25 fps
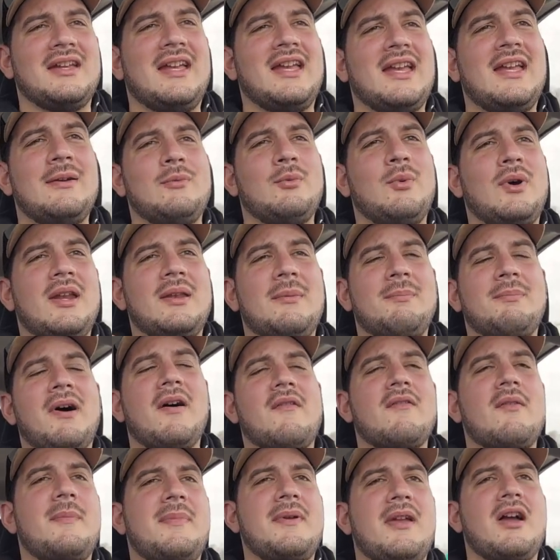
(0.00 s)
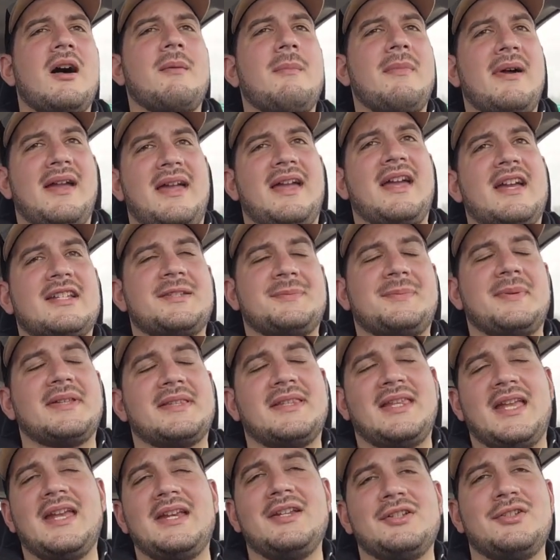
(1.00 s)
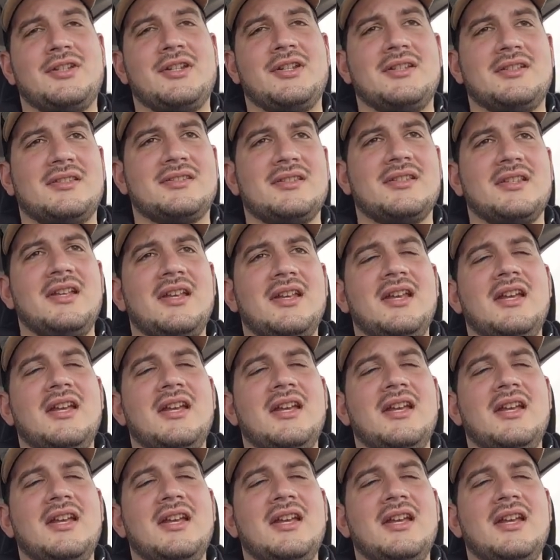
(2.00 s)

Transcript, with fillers: it went above and beyond my expectations.